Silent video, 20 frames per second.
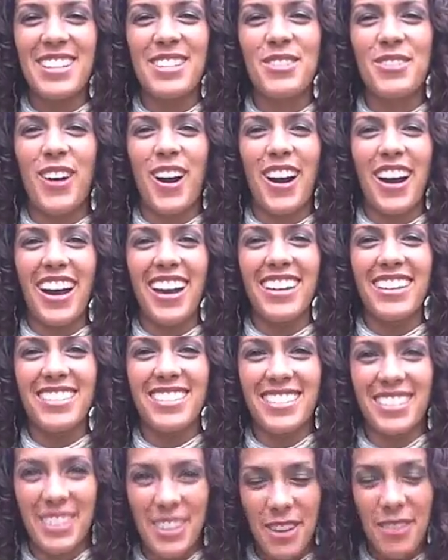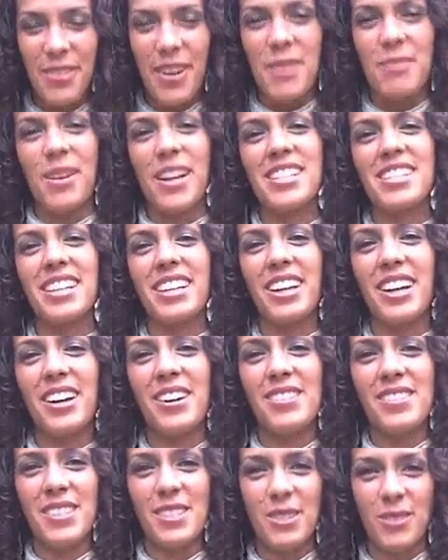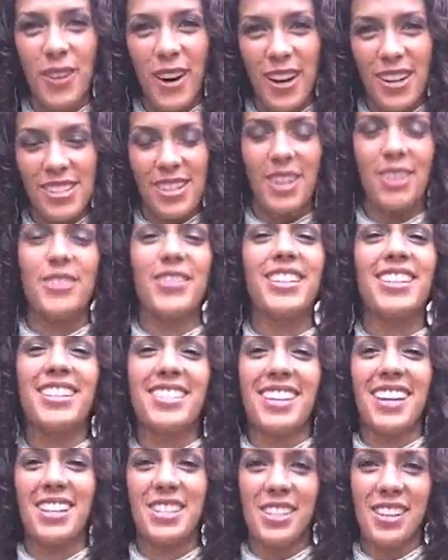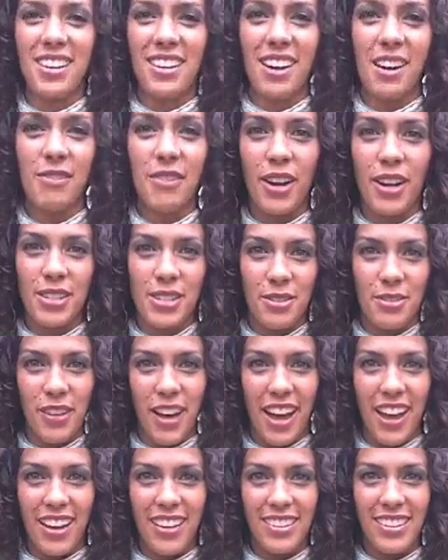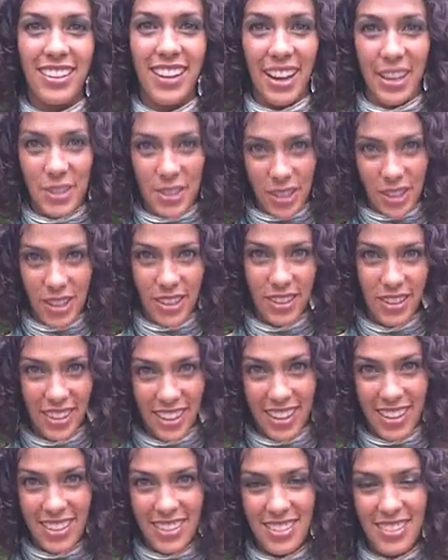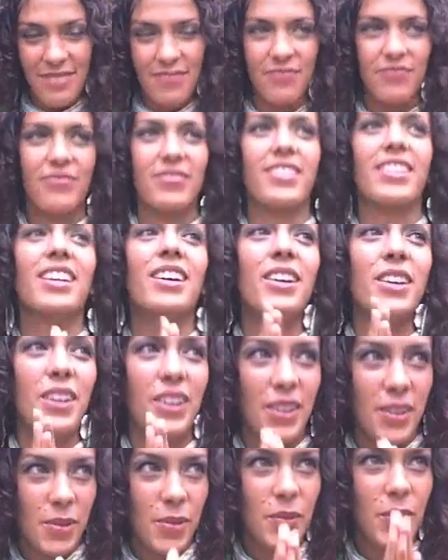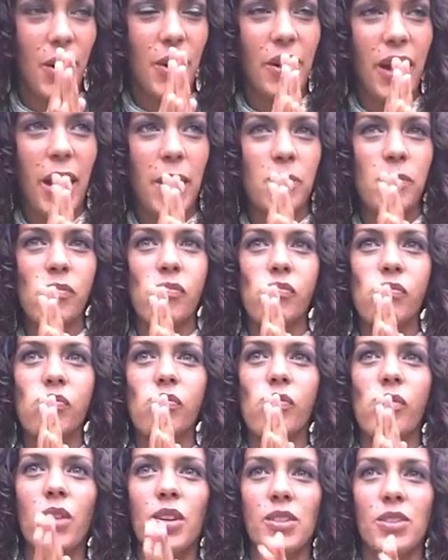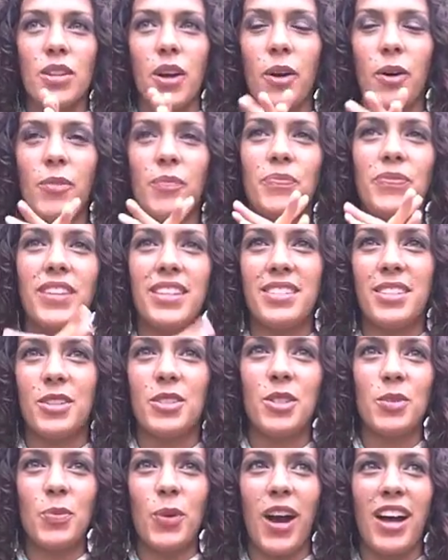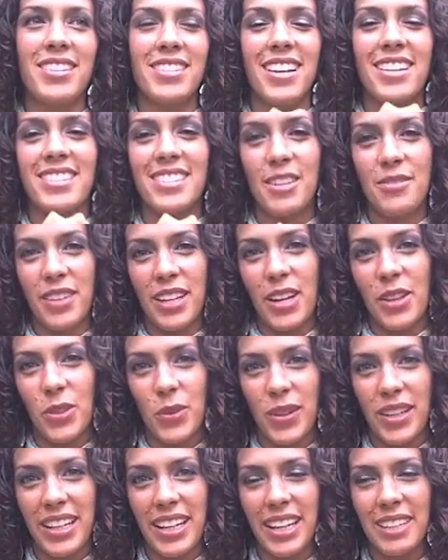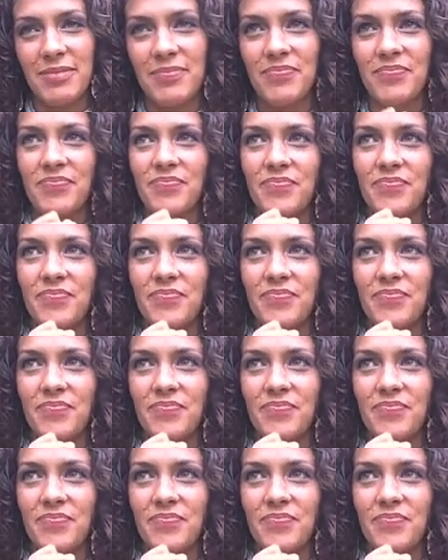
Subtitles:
as far as your vibration goes, as far as our realization of our divine nature is. Okay. So, the ascension process, living in 3D.